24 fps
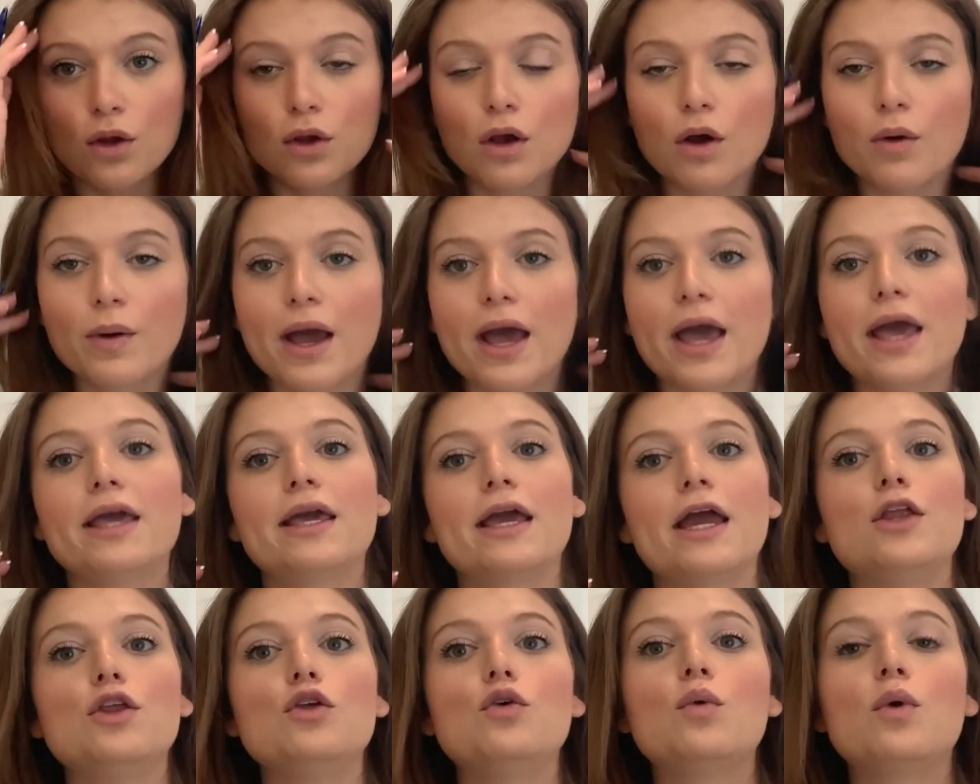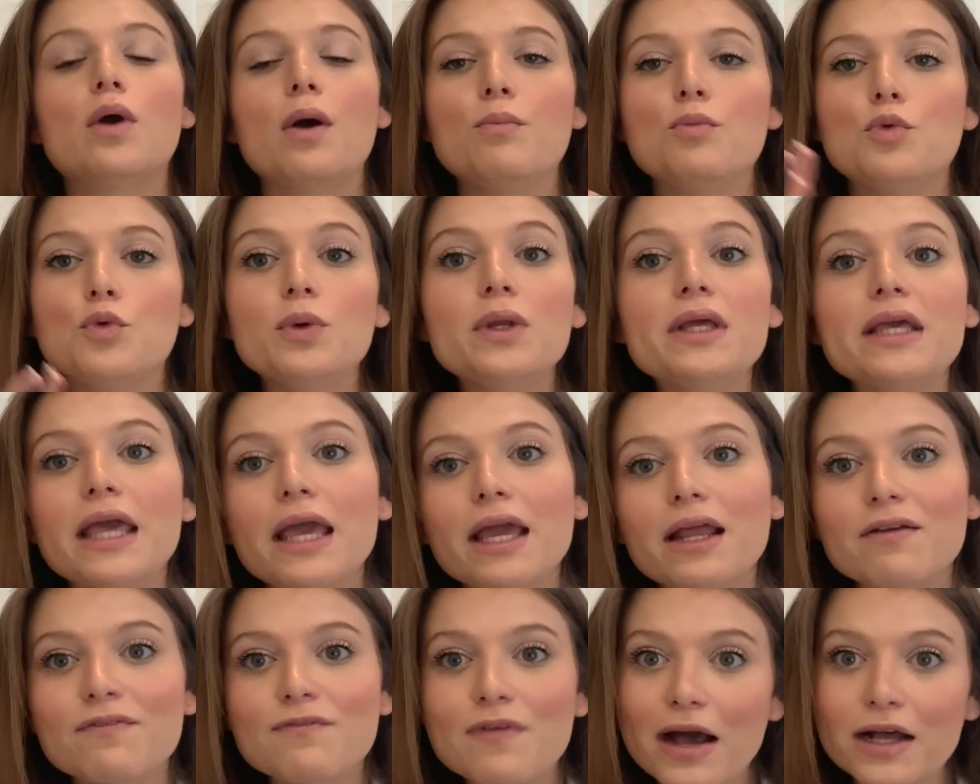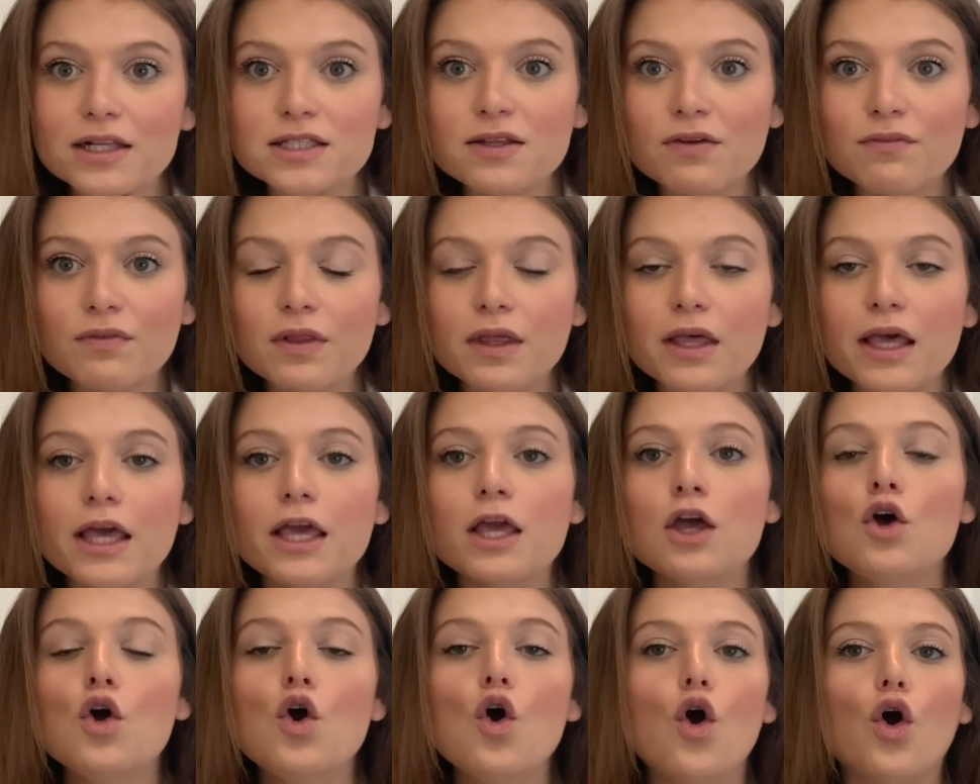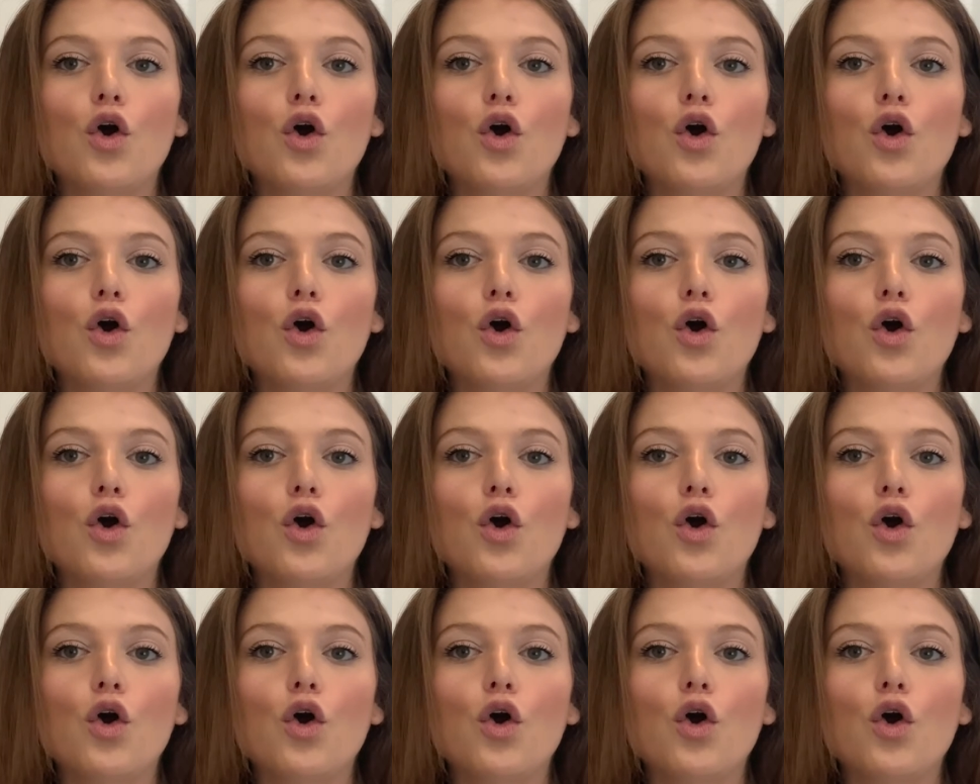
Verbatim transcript: Okay, can you communicate effectively?